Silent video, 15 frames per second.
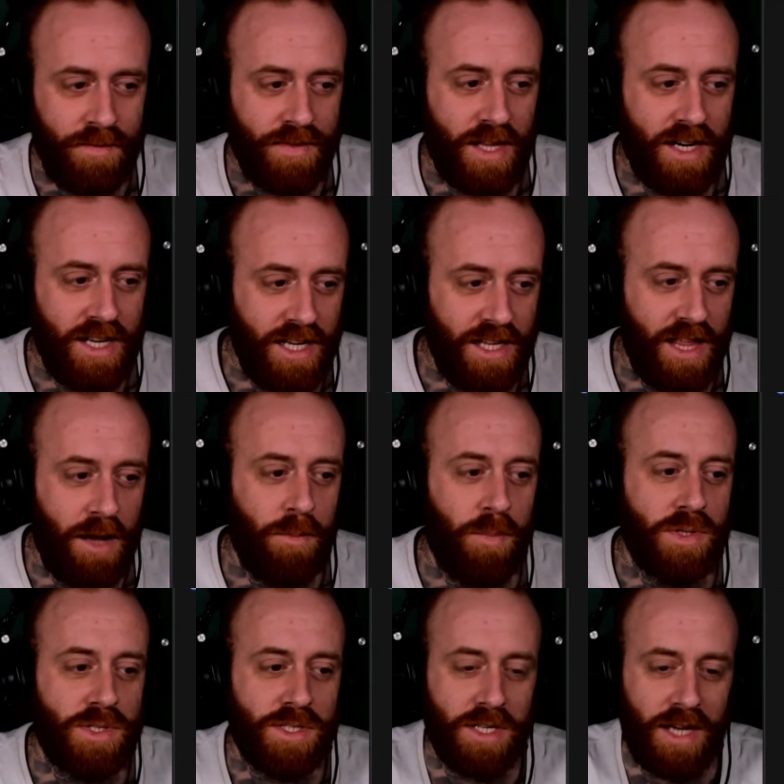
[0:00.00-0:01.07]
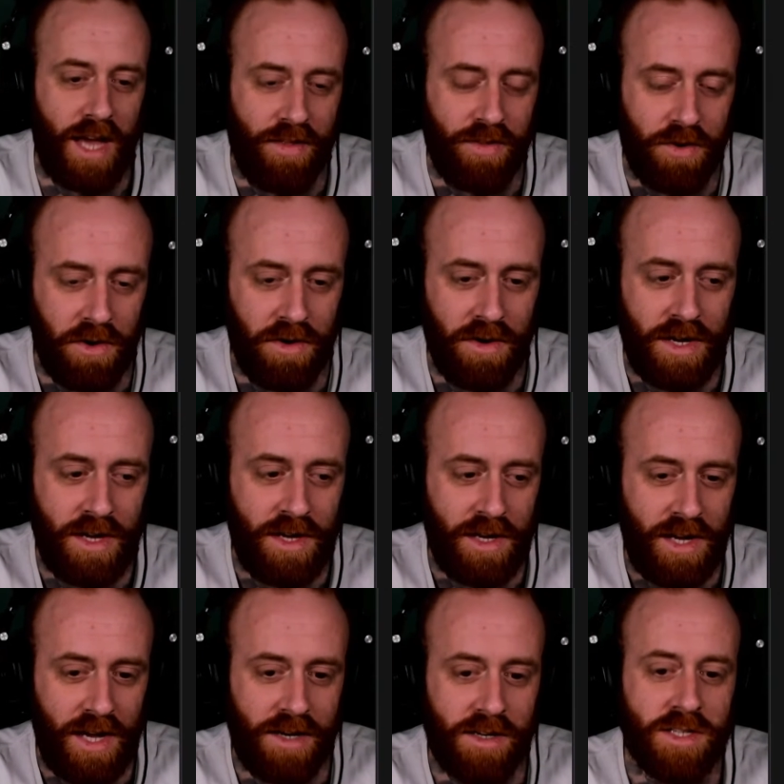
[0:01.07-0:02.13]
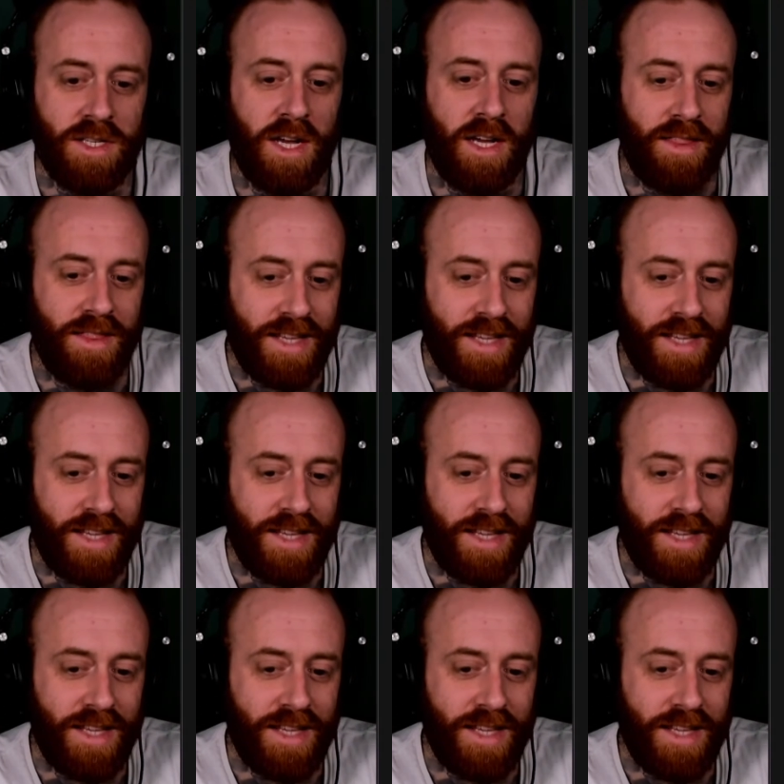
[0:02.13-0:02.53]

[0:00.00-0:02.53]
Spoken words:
that he then puts together and is like,